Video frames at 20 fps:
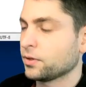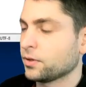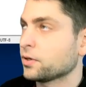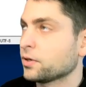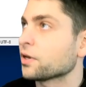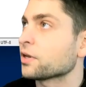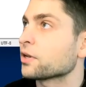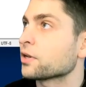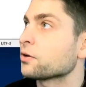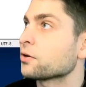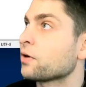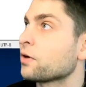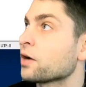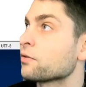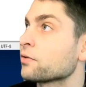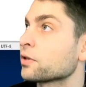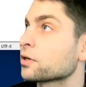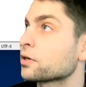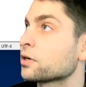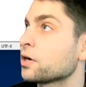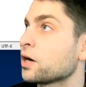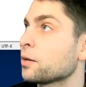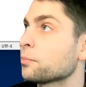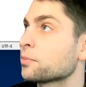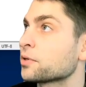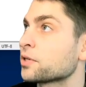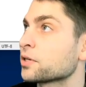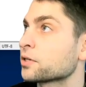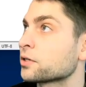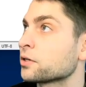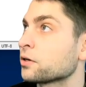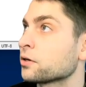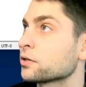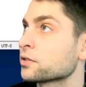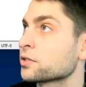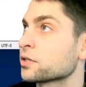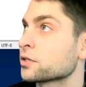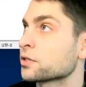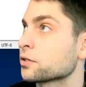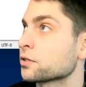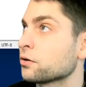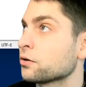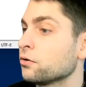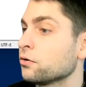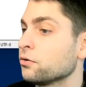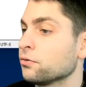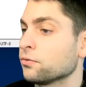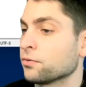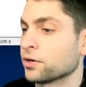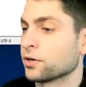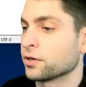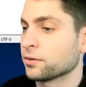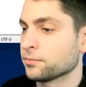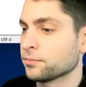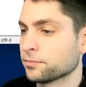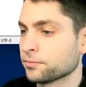And now I will copy the content over.